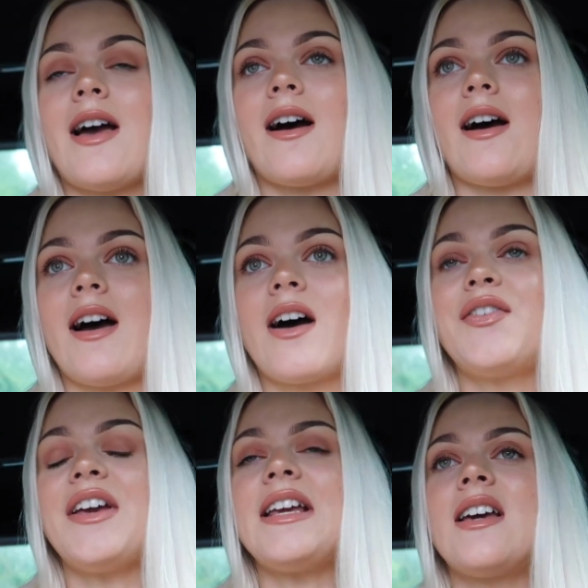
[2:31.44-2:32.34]
Yeah, I
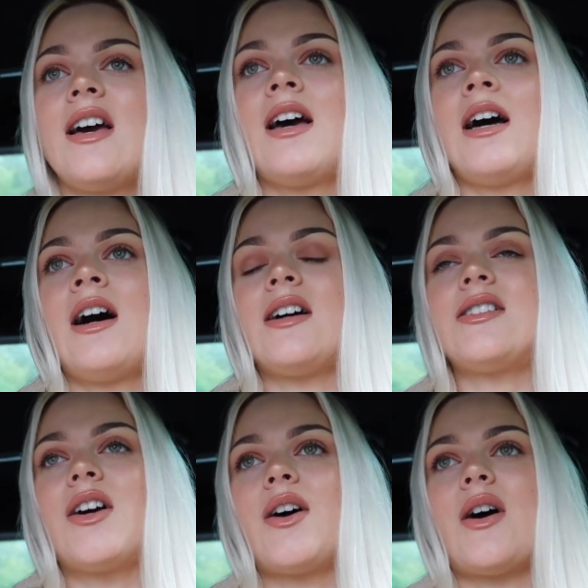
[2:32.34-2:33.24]
think, I
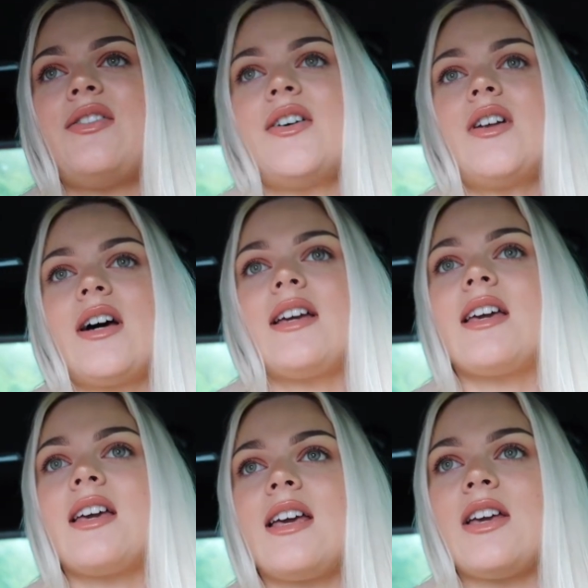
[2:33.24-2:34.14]
don't know, I feel
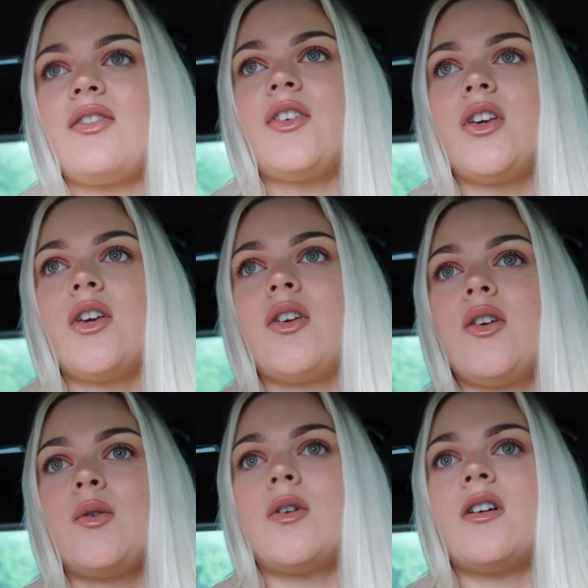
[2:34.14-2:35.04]
like if
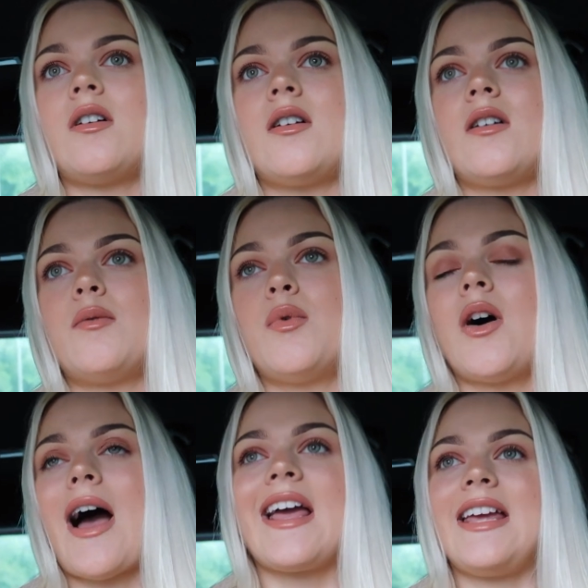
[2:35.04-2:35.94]
you
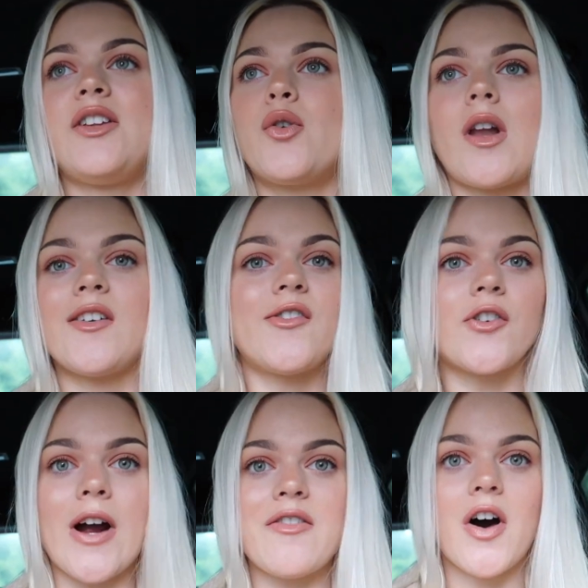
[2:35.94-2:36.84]
were in your like
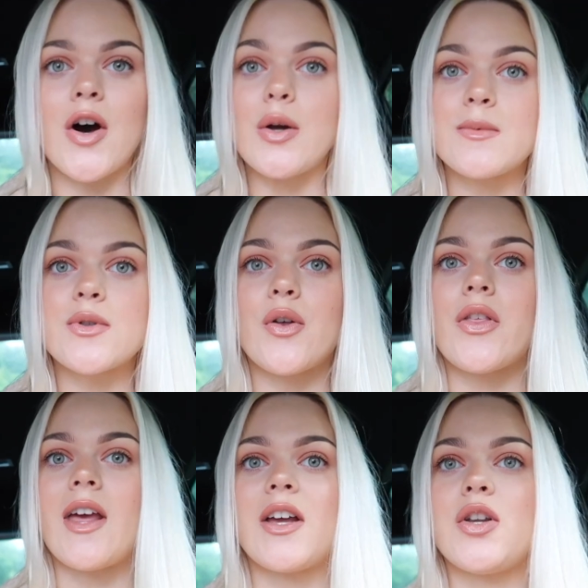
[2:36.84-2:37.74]
forever home sort
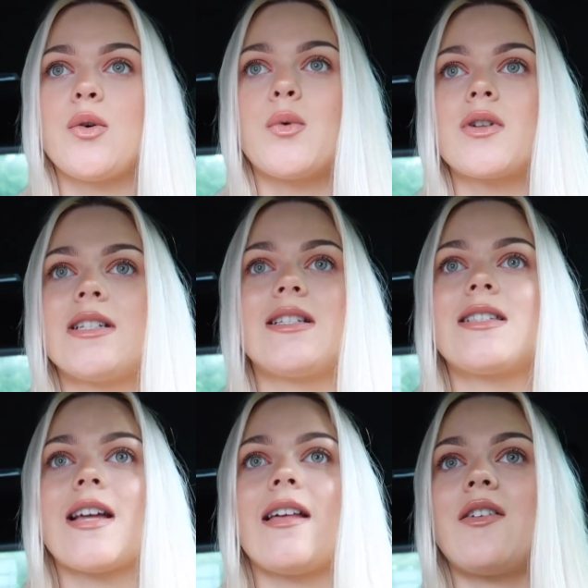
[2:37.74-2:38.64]
of thing and you wanted to
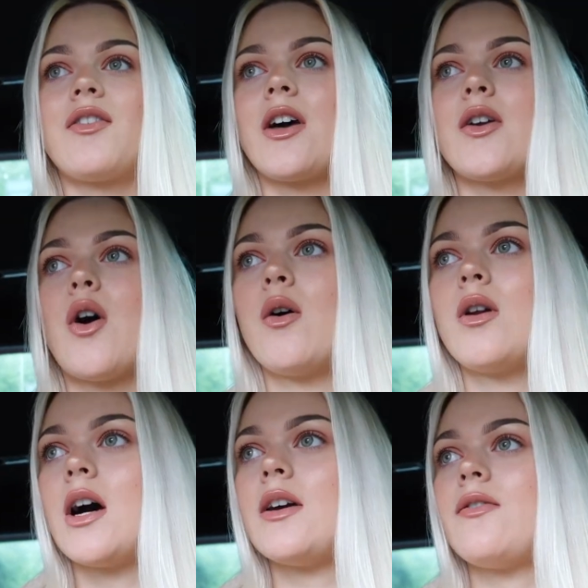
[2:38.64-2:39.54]
stay there for like your whole
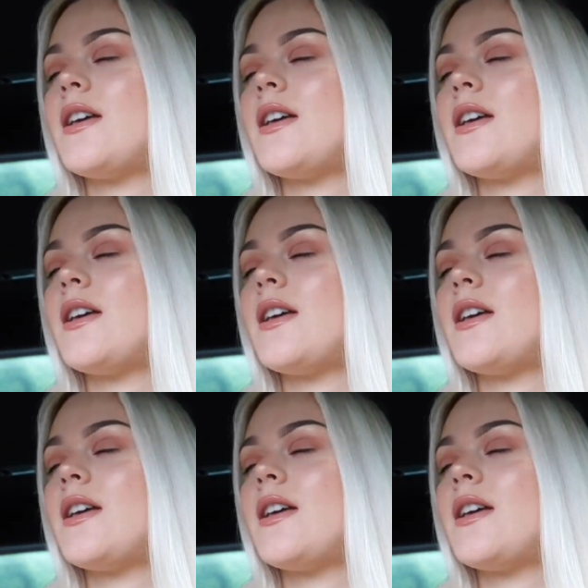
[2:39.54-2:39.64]
life,